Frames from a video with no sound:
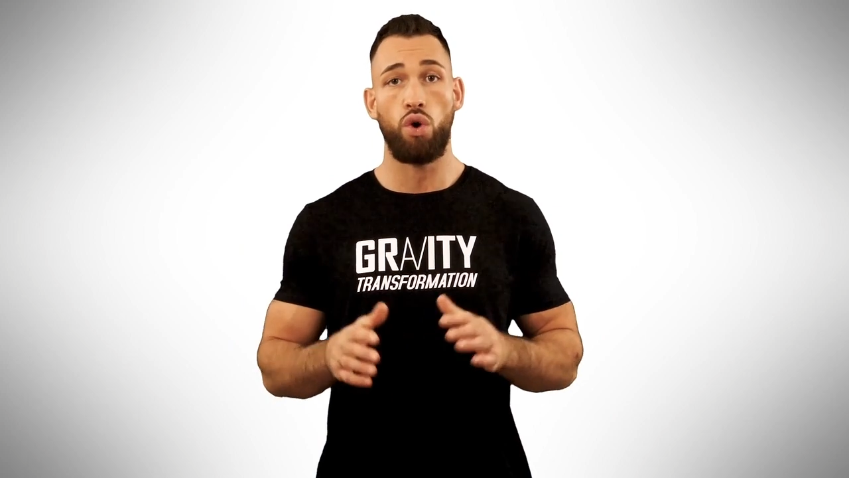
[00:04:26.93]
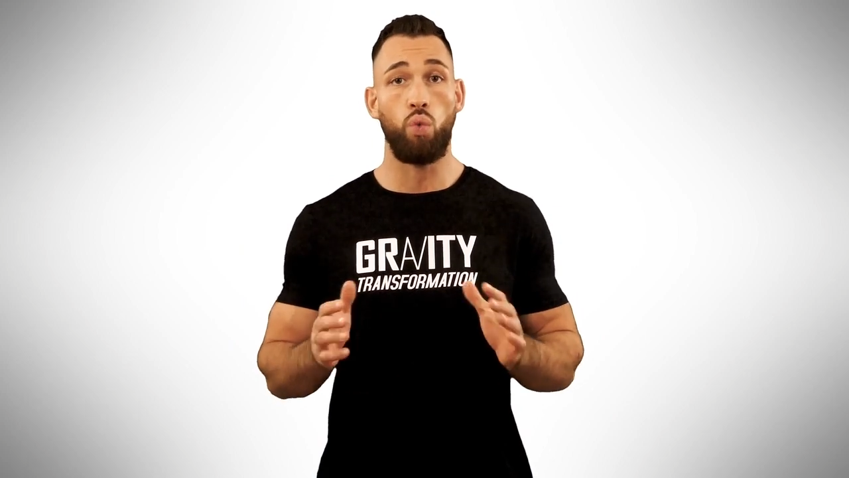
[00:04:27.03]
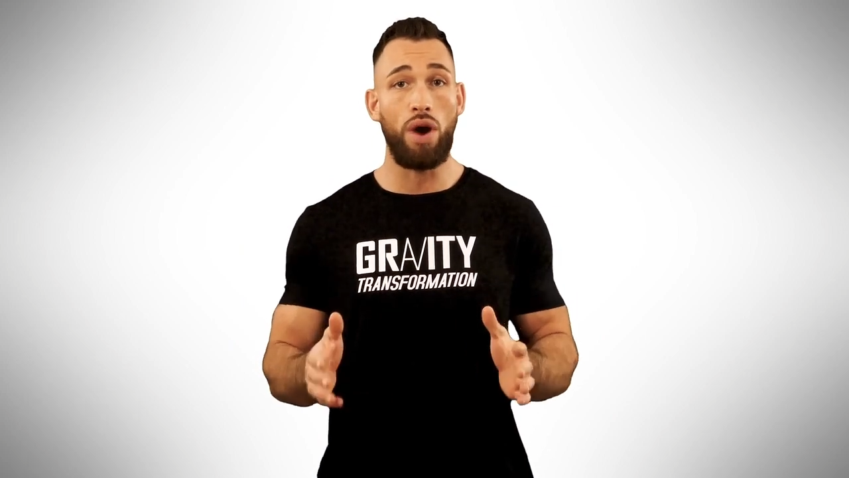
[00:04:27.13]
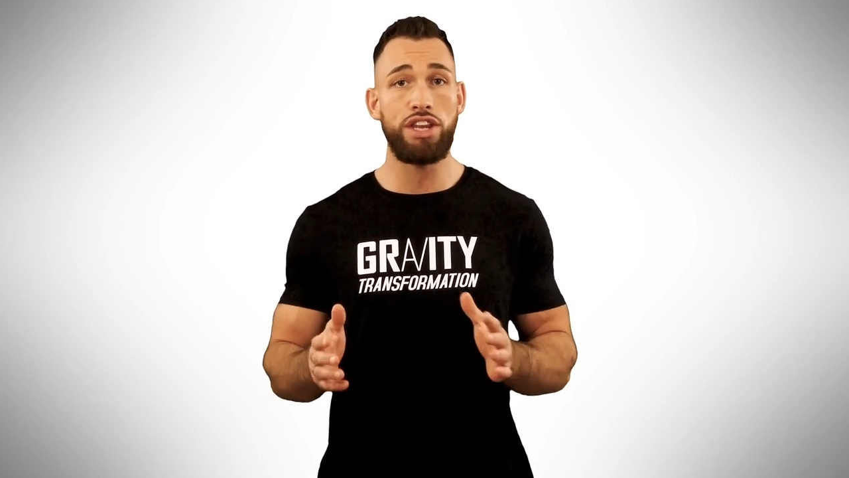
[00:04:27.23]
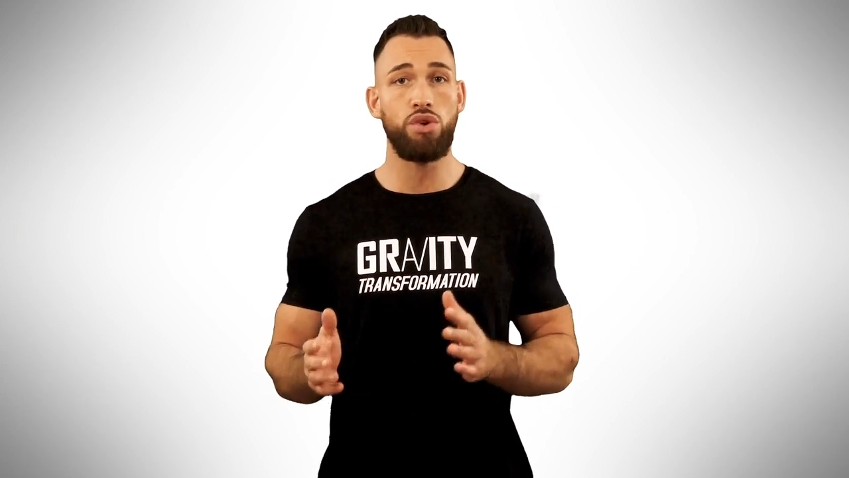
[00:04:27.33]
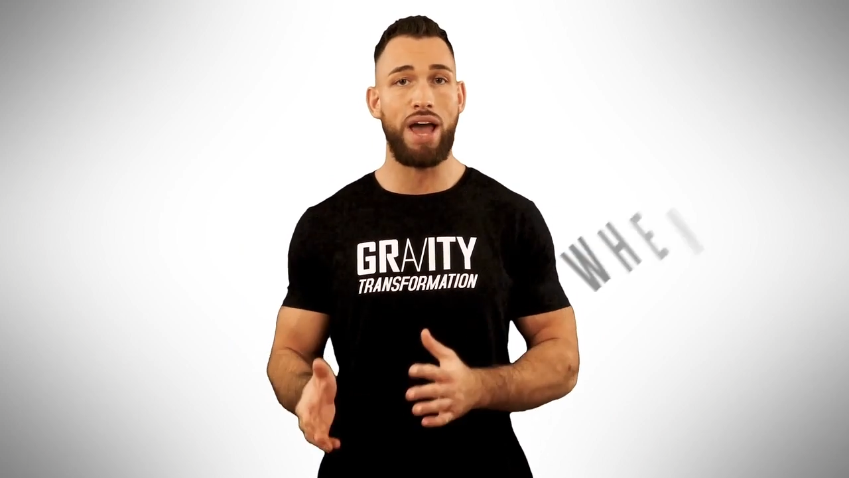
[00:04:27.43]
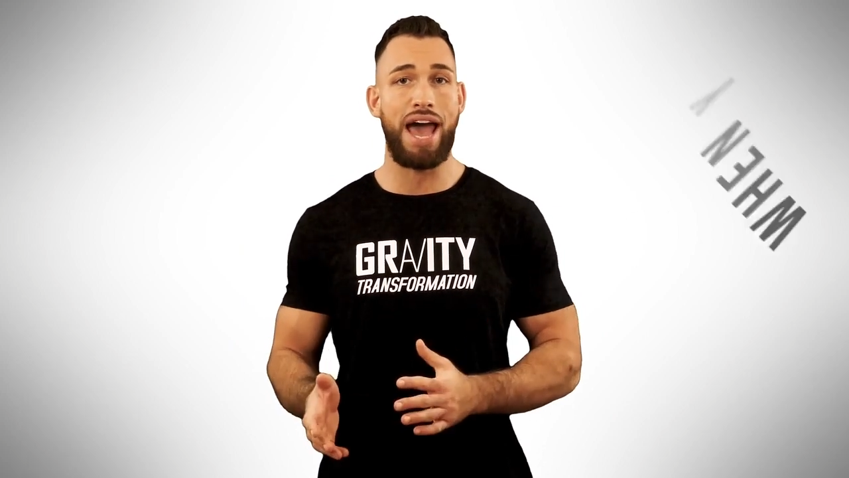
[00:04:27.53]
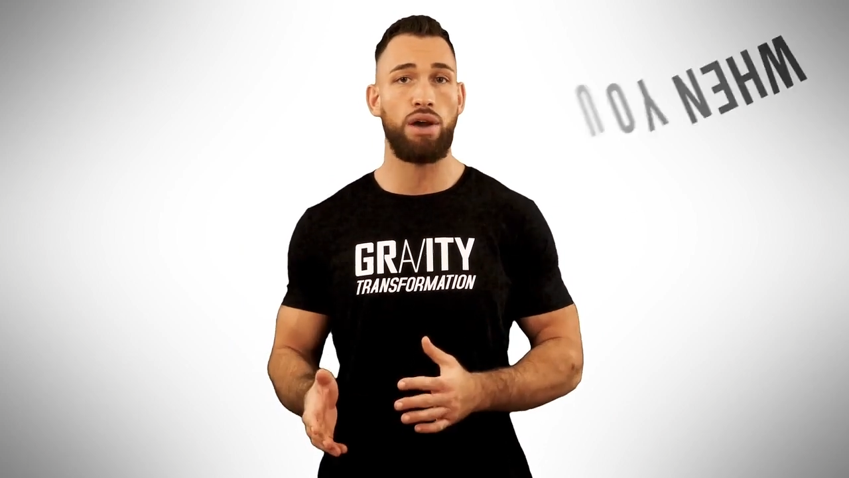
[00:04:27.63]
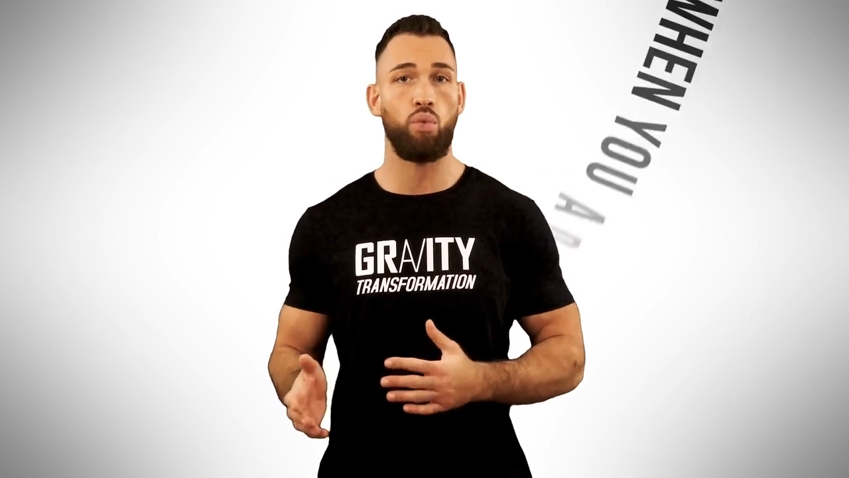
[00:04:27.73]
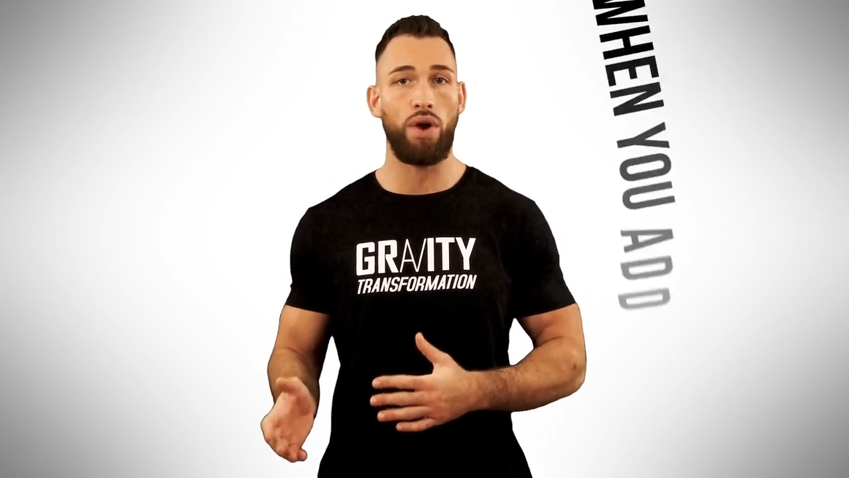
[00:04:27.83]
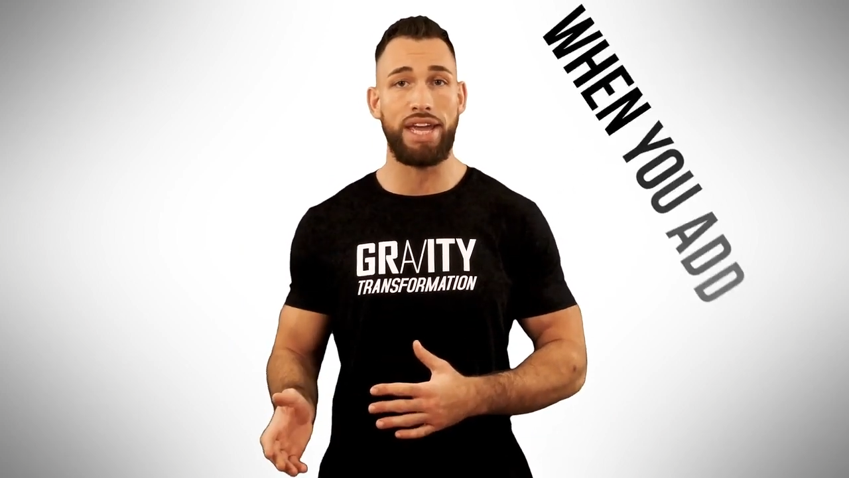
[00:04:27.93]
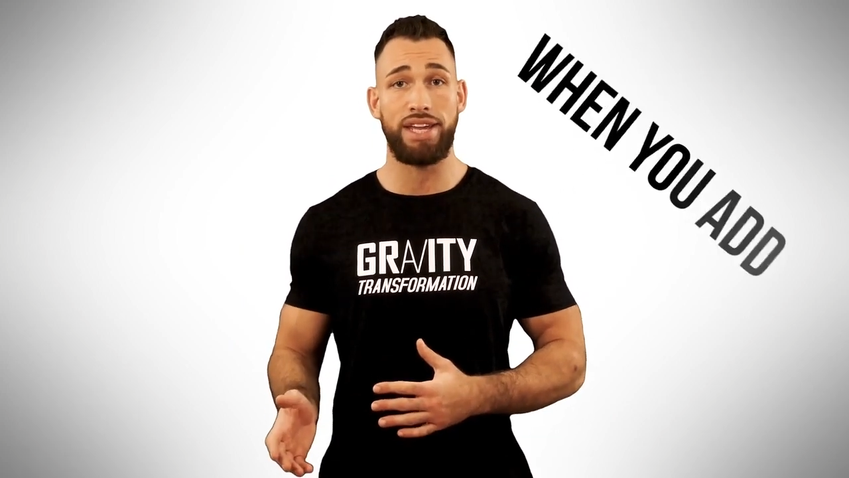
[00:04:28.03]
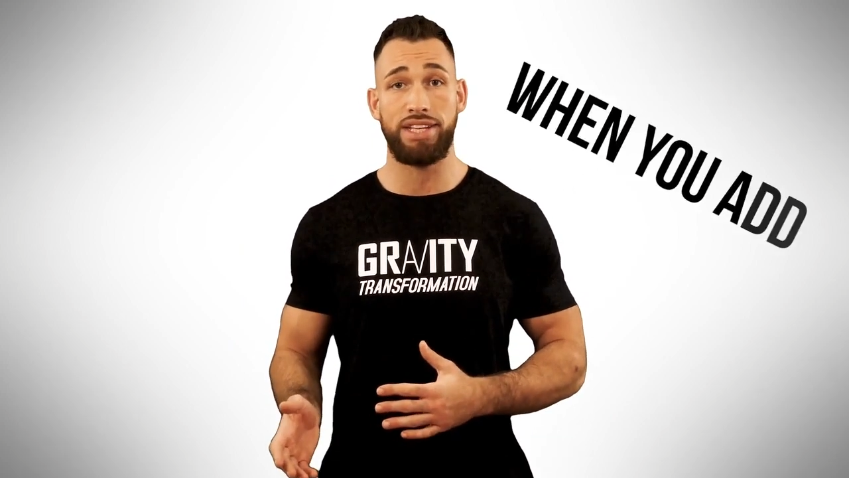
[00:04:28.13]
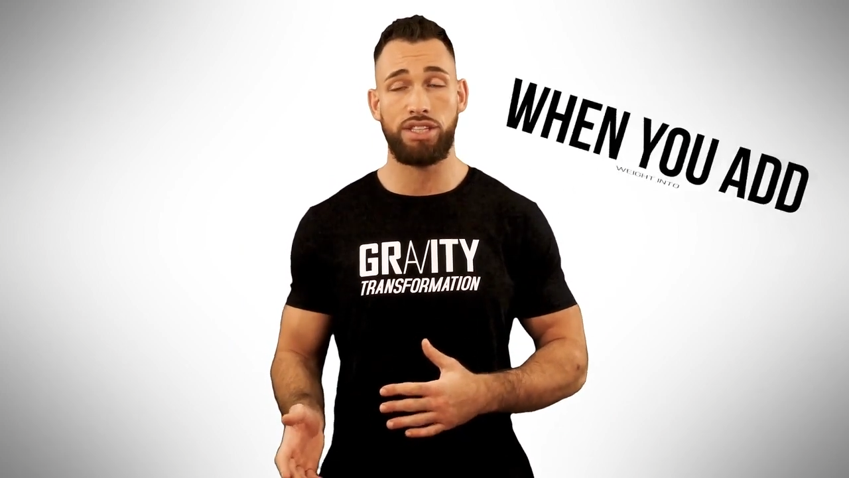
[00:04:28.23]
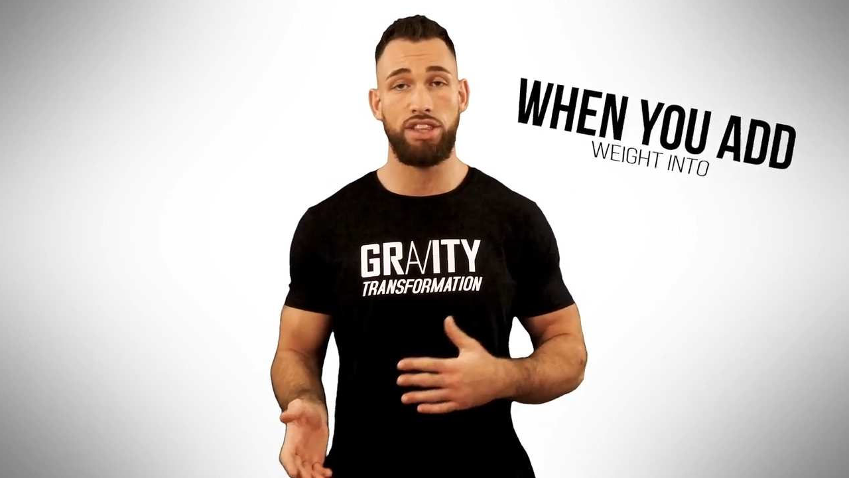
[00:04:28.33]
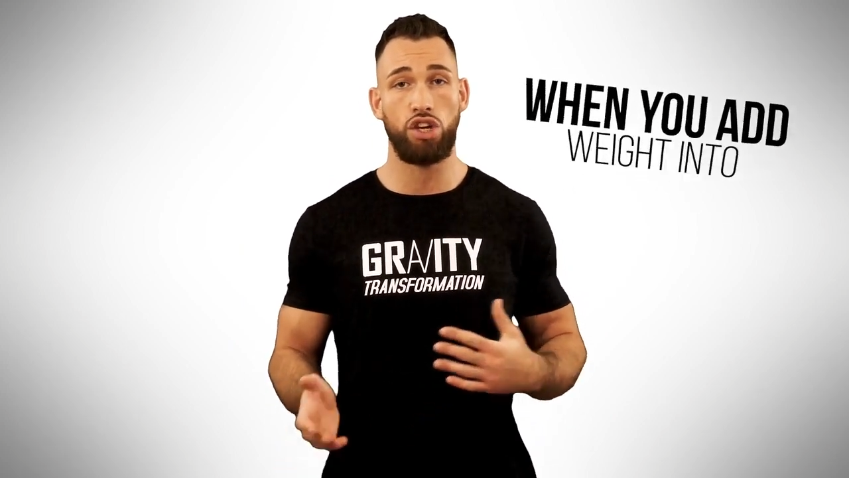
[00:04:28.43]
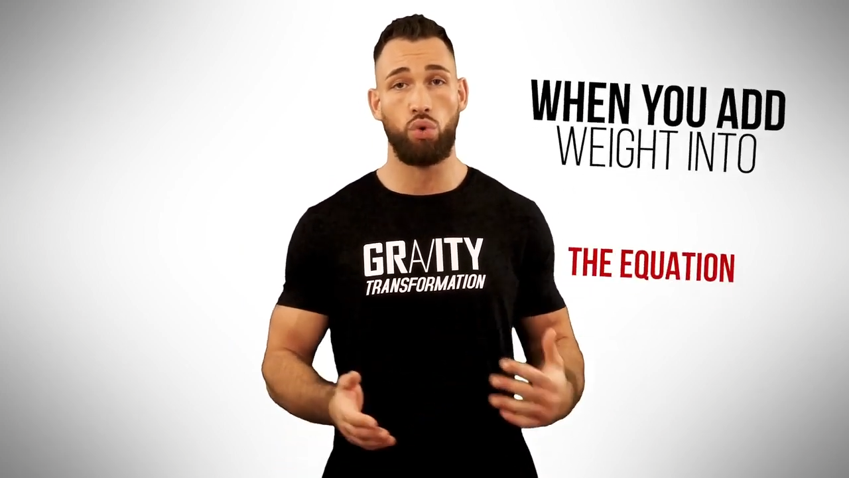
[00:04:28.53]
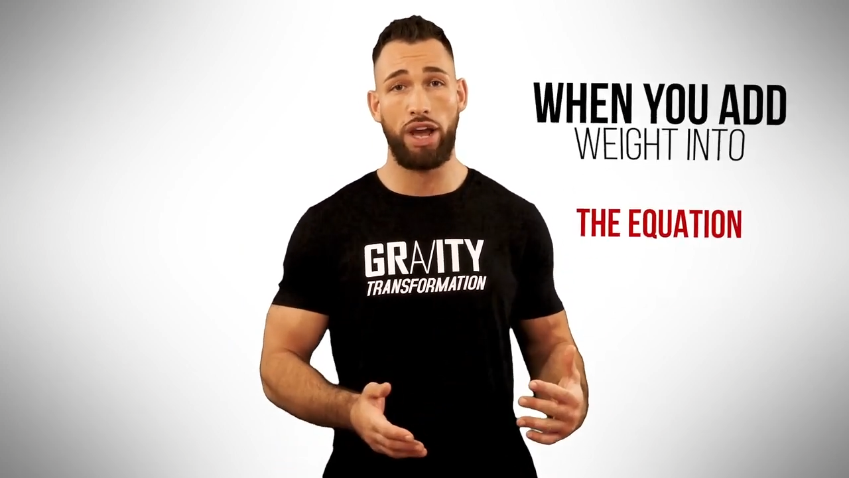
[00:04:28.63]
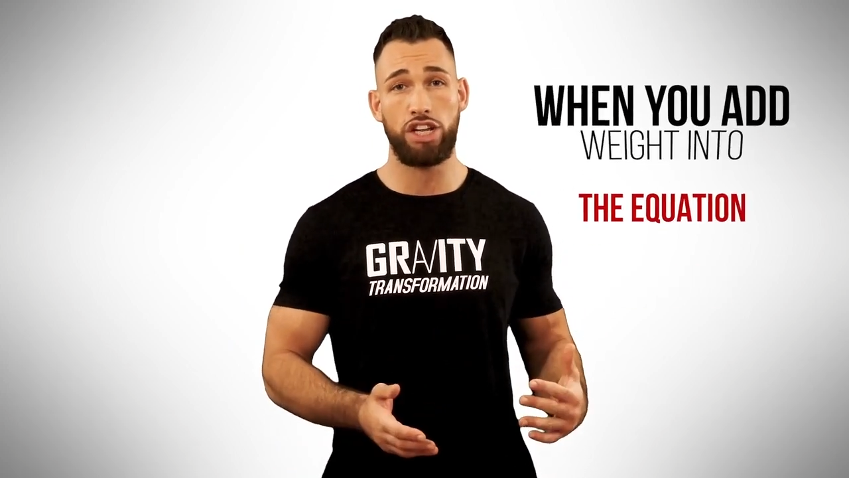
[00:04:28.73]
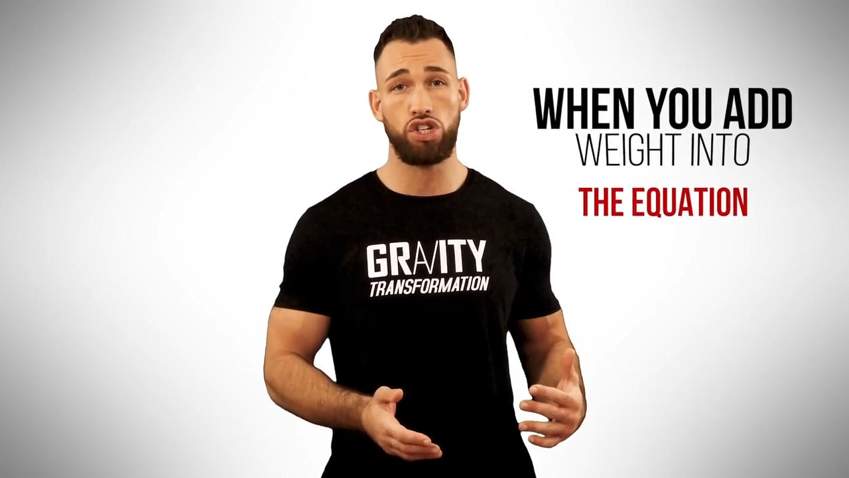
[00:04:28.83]
When you add weight into the
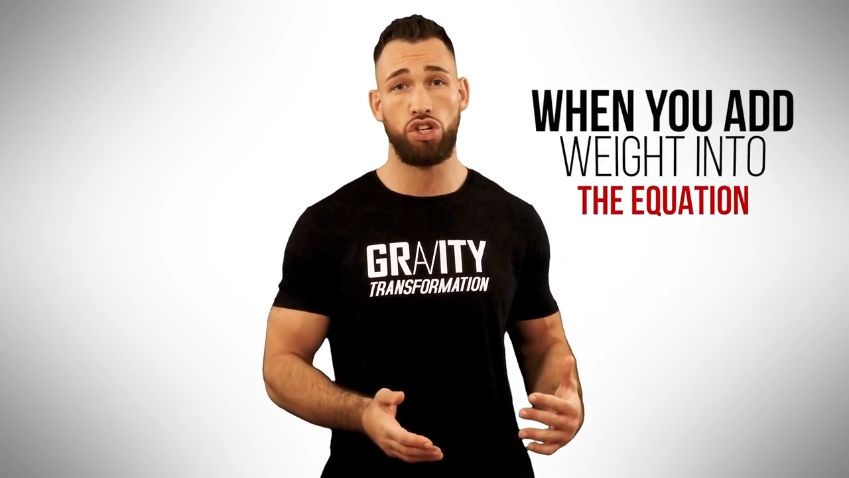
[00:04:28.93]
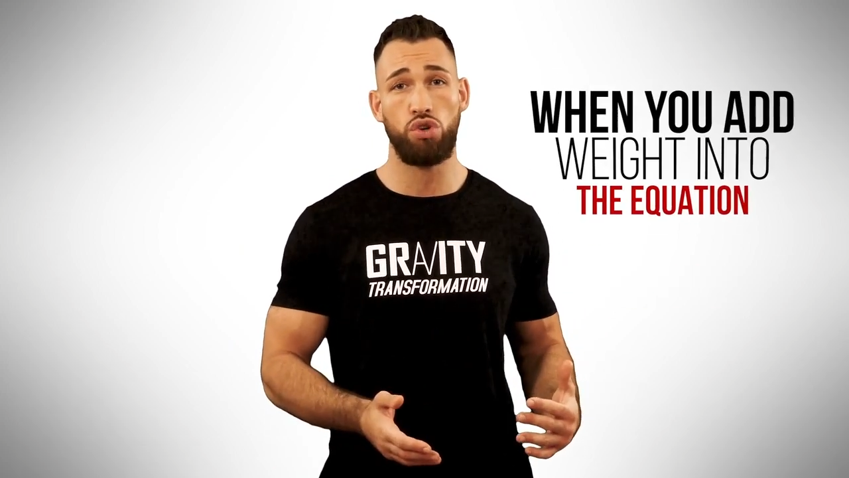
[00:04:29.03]
equation,